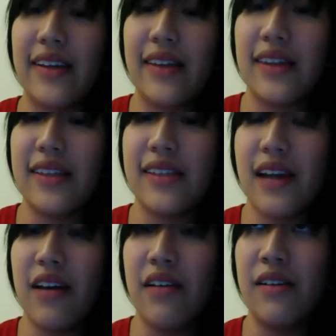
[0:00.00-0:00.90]
the
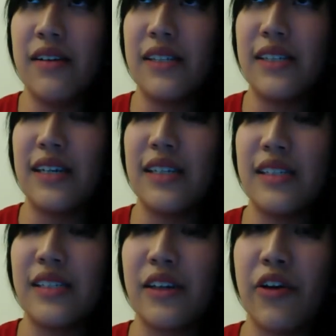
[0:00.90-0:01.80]
style does
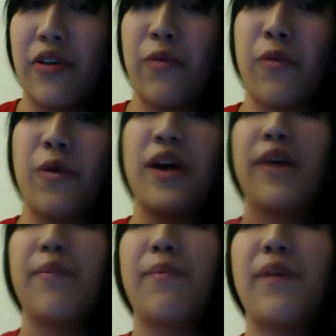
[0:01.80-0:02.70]
go
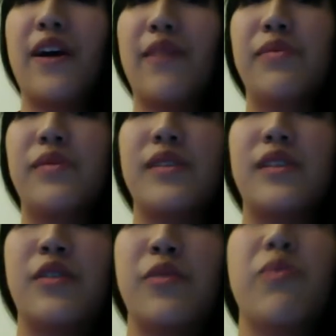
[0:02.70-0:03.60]

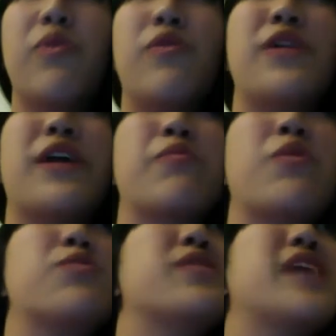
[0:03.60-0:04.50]
to like
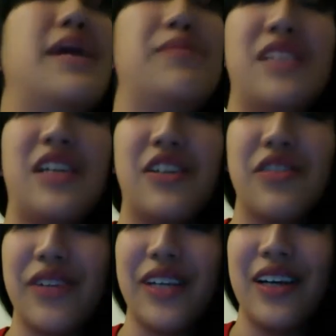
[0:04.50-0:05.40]
multiple times in
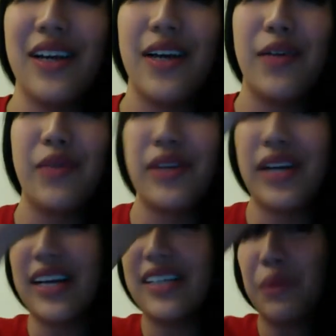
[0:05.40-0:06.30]
history, which I guess
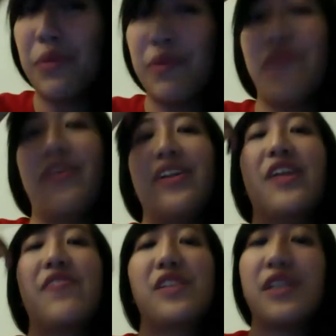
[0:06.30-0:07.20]
some people might find it
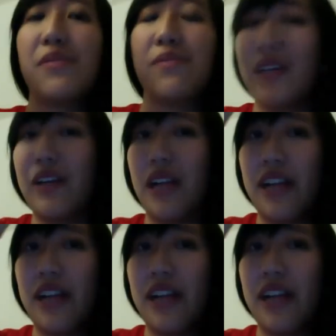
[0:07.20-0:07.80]
confusing, but it like